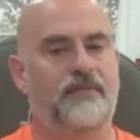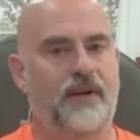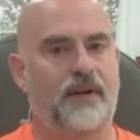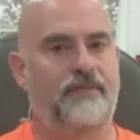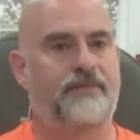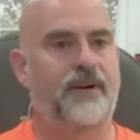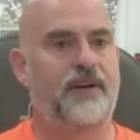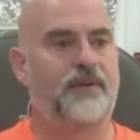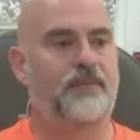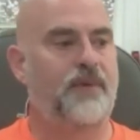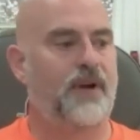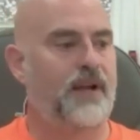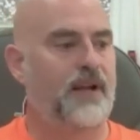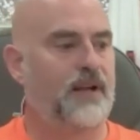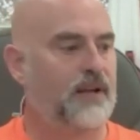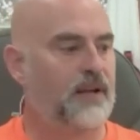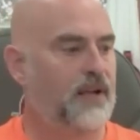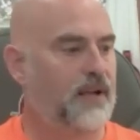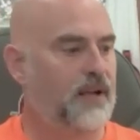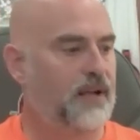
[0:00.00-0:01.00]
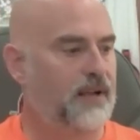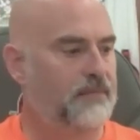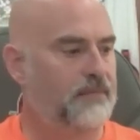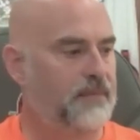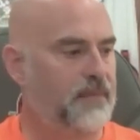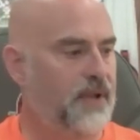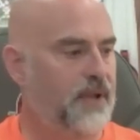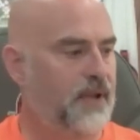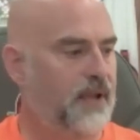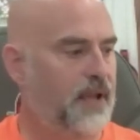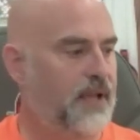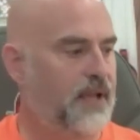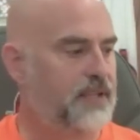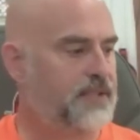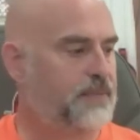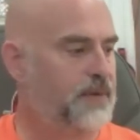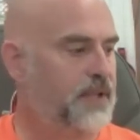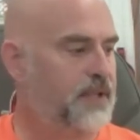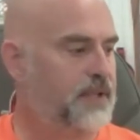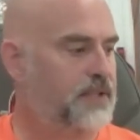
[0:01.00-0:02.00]
friend of mine
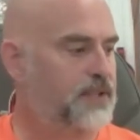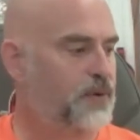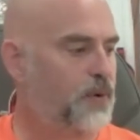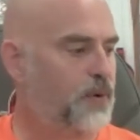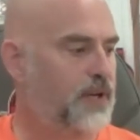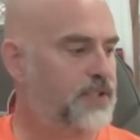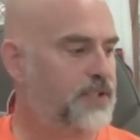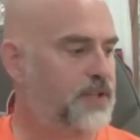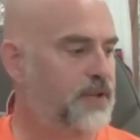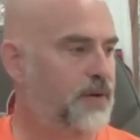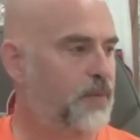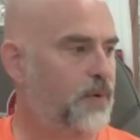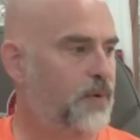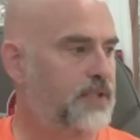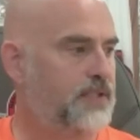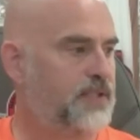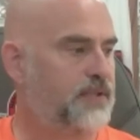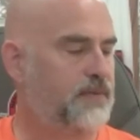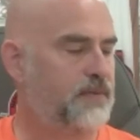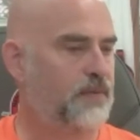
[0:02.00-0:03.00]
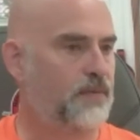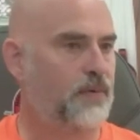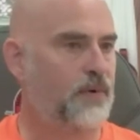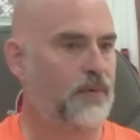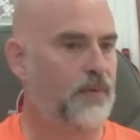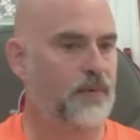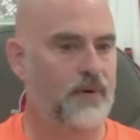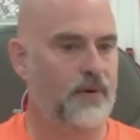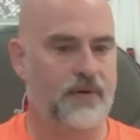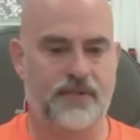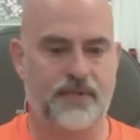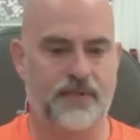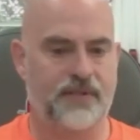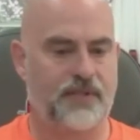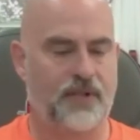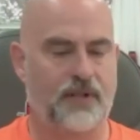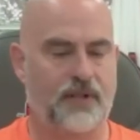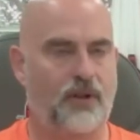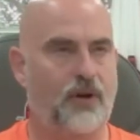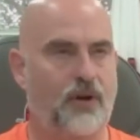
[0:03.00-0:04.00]
asked me this question once, this
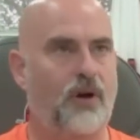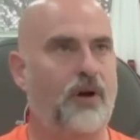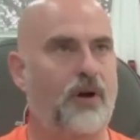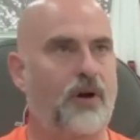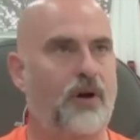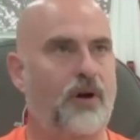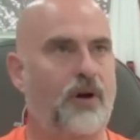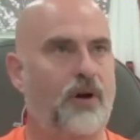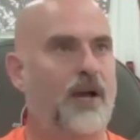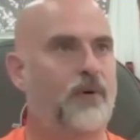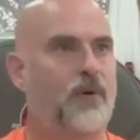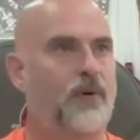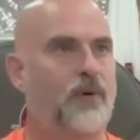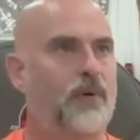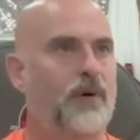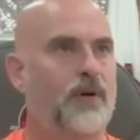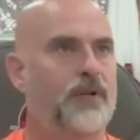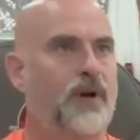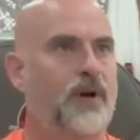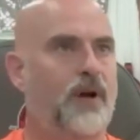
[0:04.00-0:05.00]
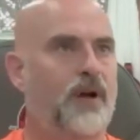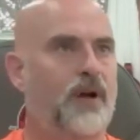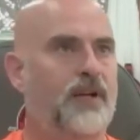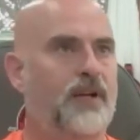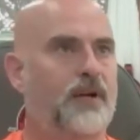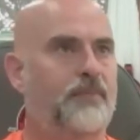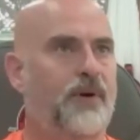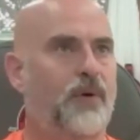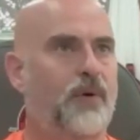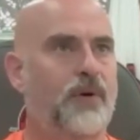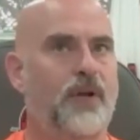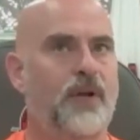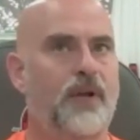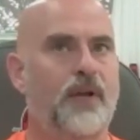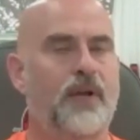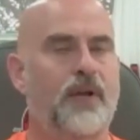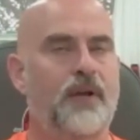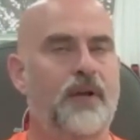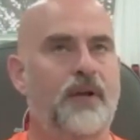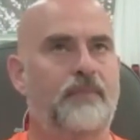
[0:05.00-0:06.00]
is a long time ago. We were talking about
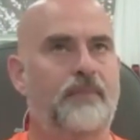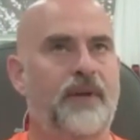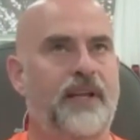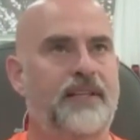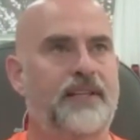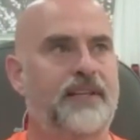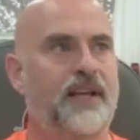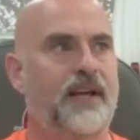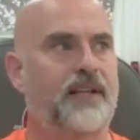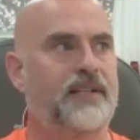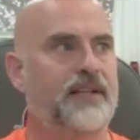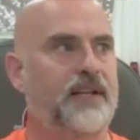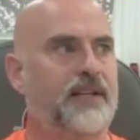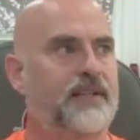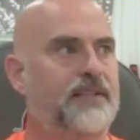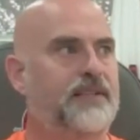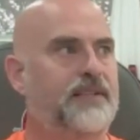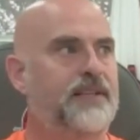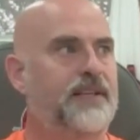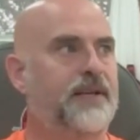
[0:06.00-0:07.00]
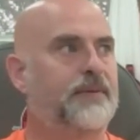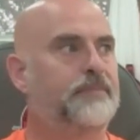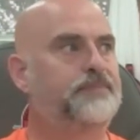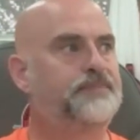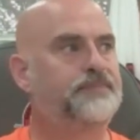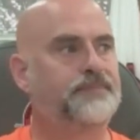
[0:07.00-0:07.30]
Métis identity.